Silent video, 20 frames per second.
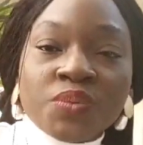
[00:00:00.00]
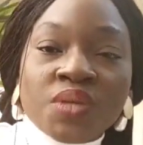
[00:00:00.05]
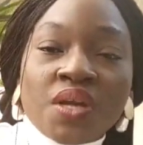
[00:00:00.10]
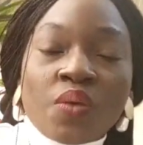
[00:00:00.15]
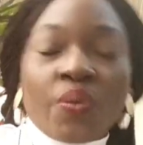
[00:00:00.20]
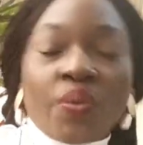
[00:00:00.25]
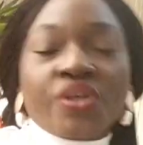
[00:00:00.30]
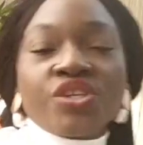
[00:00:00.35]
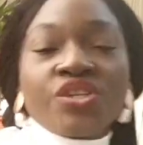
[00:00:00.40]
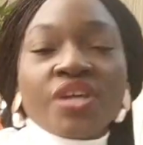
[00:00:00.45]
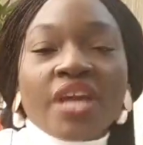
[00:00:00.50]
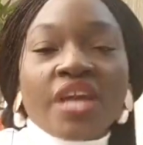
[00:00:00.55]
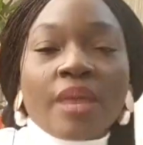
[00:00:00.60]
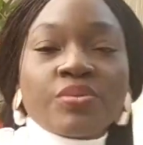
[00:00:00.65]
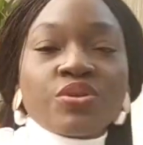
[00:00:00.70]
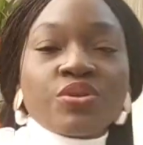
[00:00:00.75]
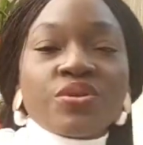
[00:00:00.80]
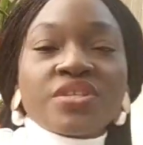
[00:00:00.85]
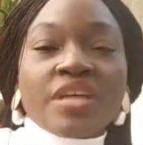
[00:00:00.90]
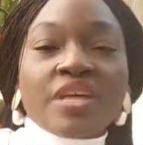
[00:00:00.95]
And when she
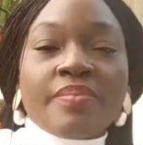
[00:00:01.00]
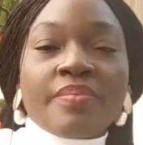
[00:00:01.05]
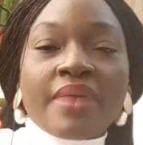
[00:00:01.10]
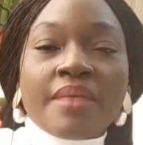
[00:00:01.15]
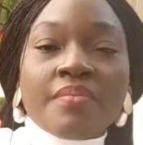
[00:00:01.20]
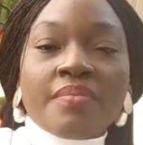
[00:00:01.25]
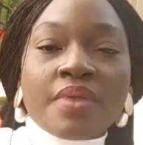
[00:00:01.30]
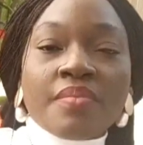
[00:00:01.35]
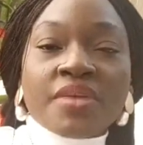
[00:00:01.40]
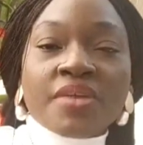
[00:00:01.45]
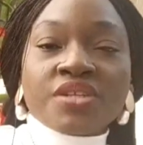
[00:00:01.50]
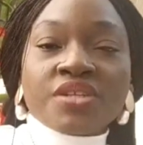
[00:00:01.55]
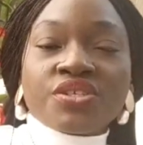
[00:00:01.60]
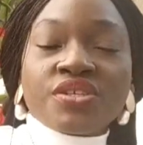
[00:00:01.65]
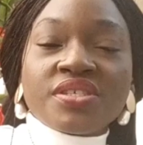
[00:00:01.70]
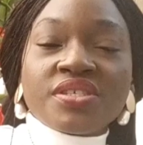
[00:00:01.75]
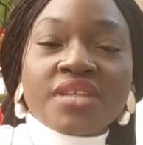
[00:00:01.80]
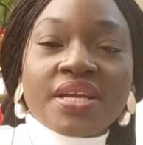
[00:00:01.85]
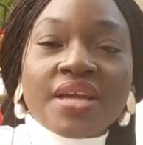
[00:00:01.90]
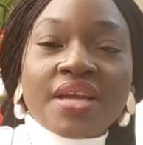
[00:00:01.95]
came, she looked at my mom and she
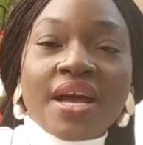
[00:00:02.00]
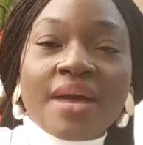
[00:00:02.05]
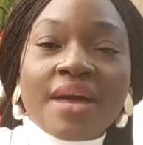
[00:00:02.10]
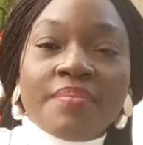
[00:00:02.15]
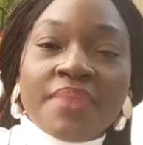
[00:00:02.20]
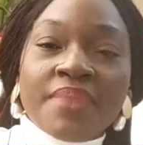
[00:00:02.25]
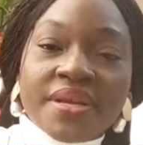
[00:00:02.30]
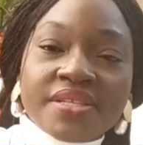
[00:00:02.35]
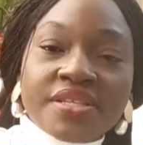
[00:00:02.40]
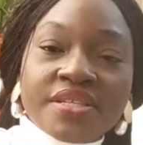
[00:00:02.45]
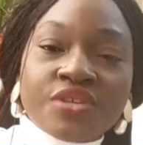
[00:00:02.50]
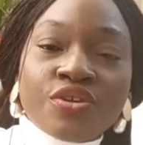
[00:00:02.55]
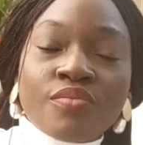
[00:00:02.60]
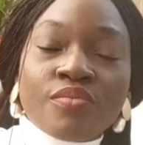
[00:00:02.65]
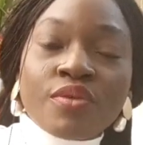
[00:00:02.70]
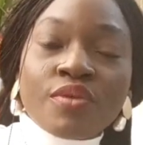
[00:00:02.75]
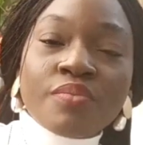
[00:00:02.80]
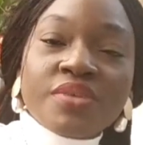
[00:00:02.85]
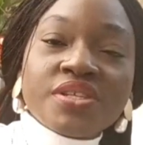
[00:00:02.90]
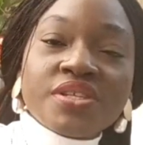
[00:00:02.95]
said, "Ah, blessing, your
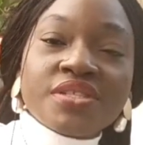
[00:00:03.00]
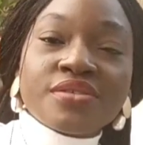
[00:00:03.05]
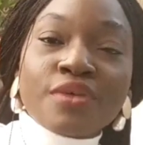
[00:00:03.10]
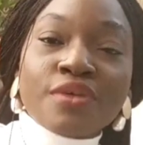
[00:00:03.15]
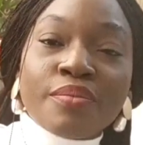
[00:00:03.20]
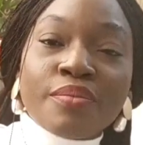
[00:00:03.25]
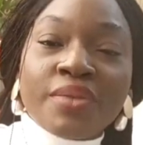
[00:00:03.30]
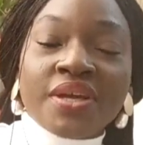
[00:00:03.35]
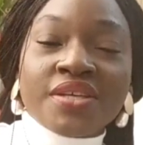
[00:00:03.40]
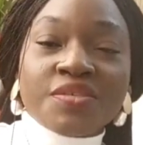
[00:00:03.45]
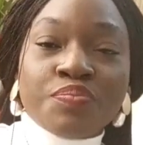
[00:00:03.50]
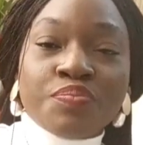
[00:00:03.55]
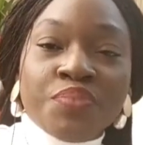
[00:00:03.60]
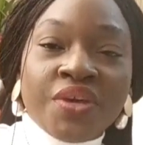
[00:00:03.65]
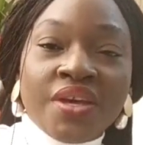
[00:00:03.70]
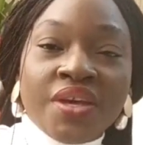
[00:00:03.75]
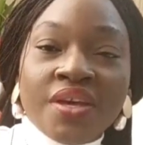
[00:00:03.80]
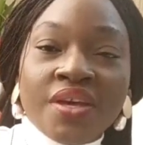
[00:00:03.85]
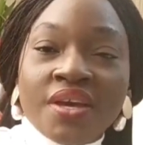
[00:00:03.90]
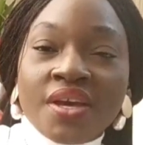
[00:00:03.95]
mommy's tummy is
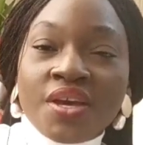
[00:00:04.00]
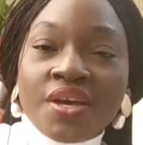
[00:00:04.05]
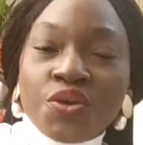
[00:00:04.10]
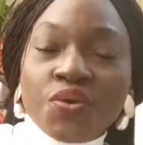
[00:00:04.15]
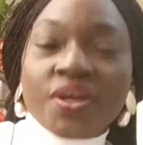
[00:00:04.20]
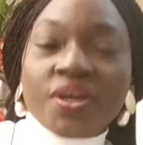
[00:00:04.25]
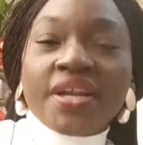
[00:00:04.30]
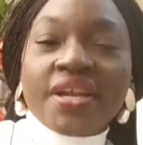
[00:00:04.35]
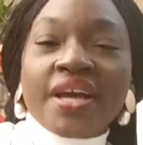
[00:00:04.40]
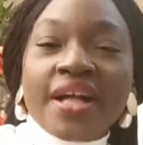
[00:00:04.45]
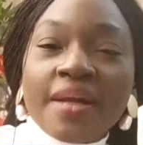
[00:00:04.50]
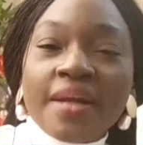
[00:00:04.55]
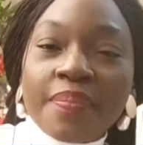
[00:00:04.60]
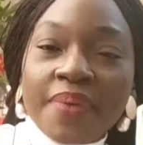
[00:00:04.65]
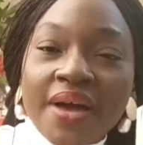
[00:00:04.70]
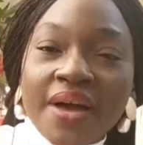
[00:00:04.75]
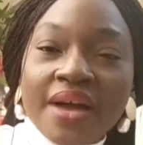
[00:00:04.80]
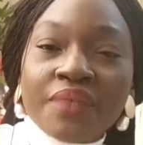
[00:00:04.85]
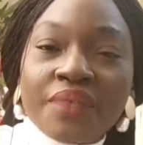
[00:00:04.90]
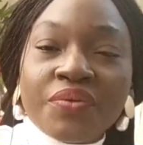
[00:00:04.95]
big. You can help
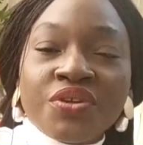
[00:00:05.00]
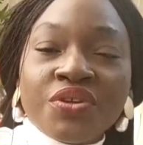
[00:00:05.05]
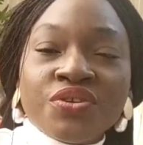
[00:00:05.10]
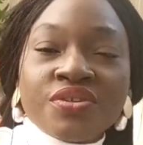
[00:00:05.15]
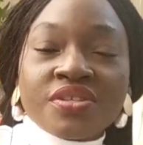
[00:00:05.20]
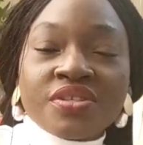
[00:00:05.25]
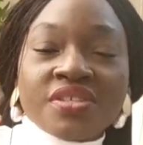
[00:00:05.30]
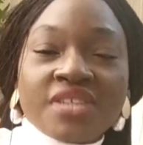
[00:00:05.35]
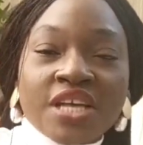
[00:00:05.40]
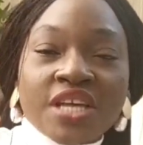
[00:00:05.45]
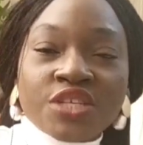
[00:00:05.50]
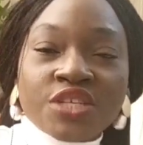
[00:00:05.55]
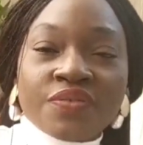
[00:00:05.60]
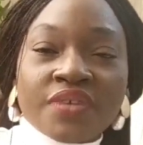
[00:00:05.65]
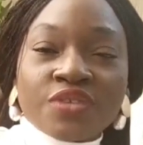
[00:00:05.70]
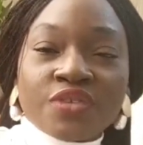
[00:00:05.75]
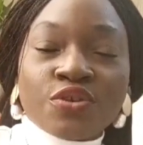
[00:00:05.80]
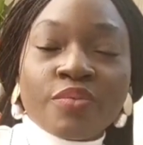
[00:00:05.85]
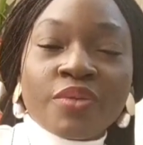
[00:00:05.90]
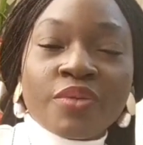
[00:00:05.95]
her reduce the size of
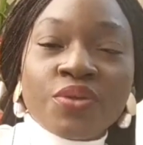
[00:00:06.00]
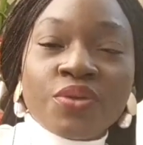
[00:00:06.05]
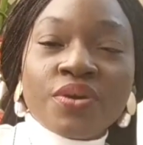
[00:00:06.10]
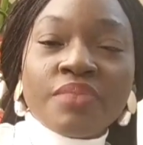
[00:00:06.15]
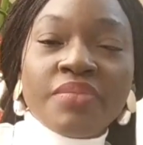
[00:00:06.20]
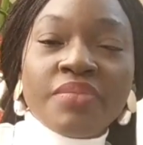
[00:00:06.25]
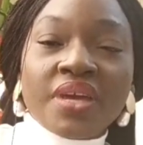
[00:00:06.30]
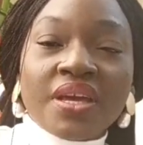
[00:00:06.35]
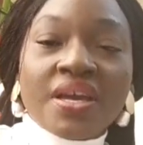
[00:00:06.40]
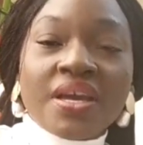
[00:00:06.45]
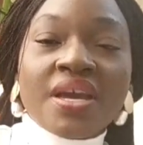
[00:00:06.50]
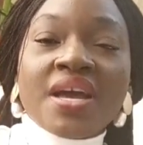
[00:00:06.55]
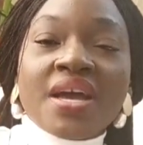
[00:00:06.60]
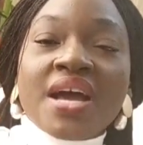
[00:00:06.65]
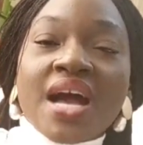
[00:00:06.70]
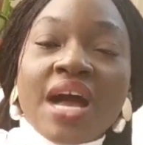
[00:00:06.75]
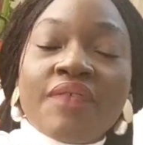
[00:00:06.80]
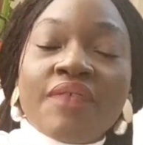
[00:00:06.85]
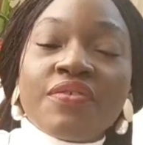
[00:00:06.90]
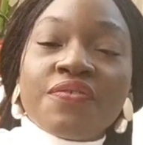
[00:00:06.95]
her tummy. Look at me.
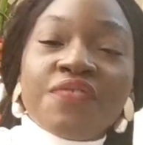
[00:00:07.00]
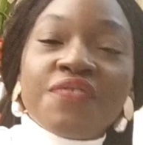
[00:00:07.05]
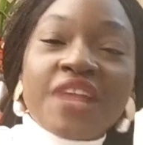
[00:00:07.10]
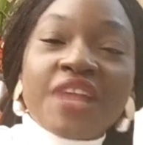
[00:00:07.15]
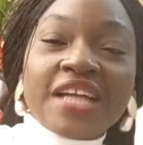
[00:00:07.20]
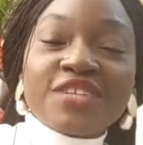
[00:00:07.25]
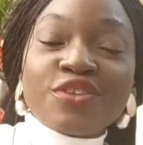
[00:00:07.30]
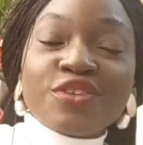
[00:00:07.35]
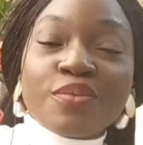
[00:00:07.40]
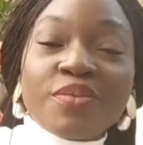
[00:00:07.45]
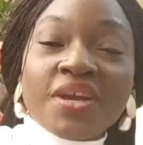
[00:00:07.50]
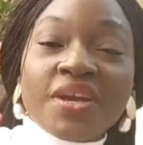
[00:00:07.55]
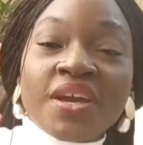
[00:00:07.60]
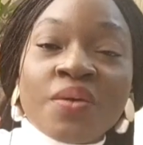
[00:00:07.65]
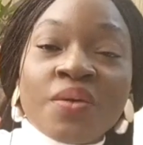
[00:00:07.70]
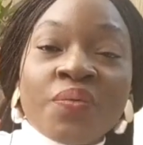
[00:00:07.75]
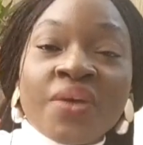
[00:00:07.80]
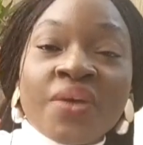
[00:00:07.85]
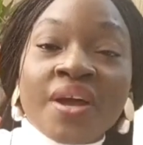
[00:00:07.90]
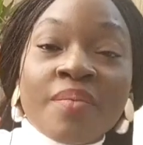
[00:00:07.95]
I have a flat tummy
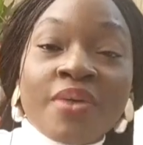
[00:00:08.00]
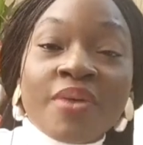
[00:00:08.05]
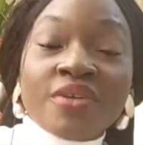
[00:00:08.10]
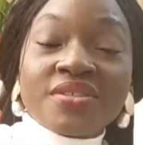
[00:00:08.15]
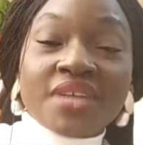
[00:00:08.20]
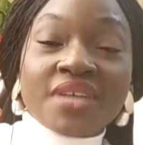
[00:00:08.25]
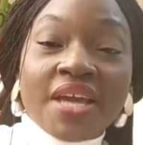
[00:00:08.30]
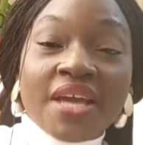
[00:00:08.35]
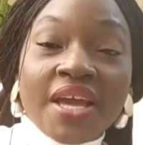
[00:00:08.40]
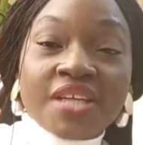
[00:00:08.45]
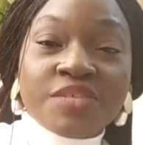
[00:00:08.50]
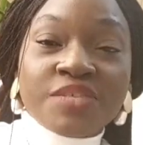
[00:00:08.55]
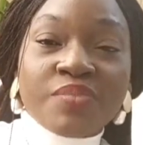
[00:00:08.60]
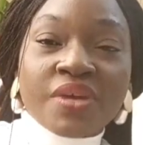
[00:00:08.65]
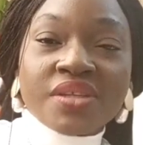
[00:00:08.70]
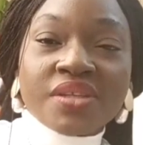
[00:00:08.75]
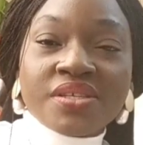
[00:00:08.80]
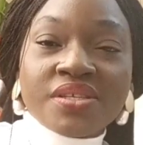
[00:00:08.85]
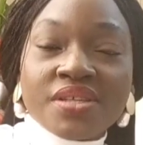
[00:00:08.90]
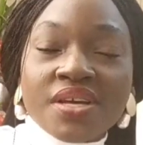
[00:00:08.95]
and we are about 8
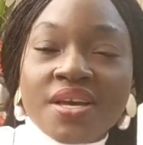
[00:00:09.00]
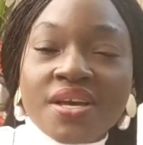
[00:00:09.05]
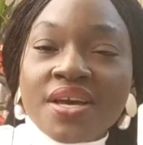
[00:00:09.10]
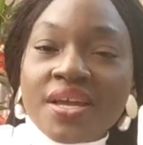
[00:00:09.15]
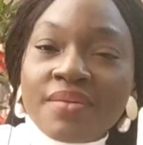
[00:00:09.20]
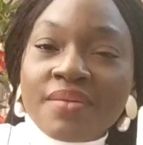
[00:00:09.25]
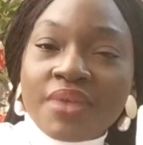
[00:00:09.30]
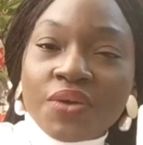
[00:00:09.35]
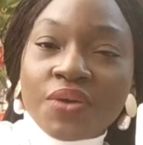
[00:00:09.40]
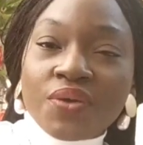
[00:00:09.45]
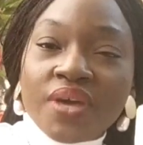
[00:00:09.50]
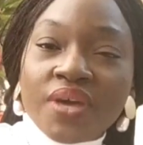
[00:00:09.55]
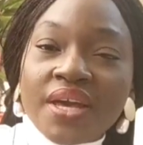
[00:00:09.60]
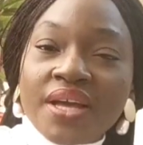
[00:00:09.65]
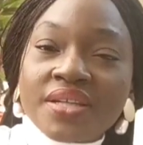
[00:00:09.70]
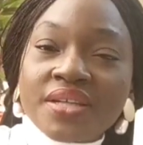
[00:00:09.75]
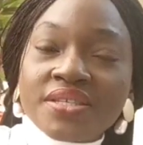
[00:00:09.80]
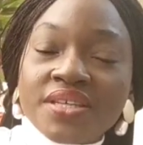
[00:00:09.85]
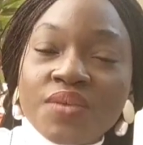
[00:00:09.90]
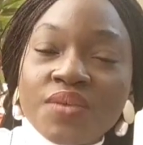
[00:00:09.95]
minutes." I'm like, "Okay,
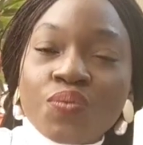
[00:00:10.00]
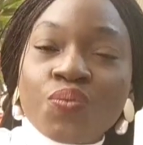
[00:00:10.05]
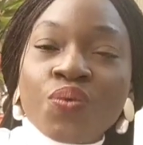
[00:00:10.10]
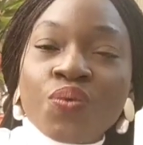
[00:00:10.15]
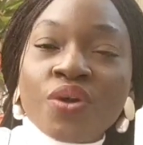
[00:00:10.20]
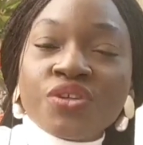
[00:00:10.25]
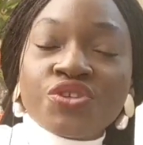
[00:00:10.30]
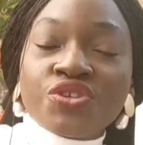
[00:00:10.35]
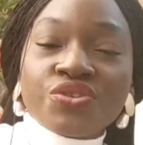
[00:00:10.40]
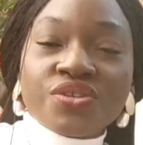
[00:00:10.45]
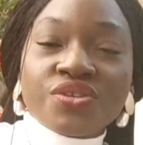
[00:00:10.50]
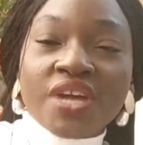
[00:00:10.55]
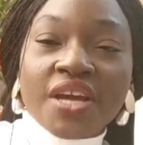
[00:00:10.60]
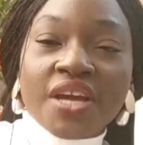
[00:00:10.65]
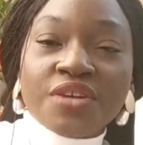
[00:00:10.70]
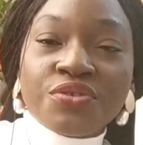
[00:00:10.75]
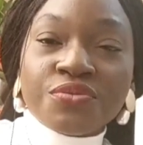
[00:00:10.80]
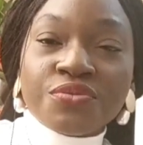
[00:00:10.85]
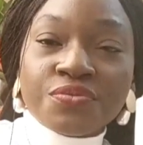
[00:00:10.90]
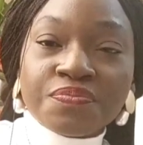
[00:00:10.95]
auntie, what should
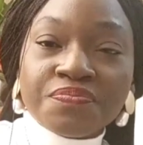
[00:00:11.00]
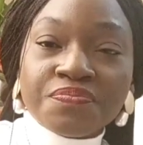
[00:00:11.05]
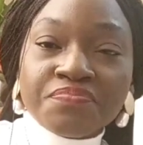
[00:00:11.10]
I do?"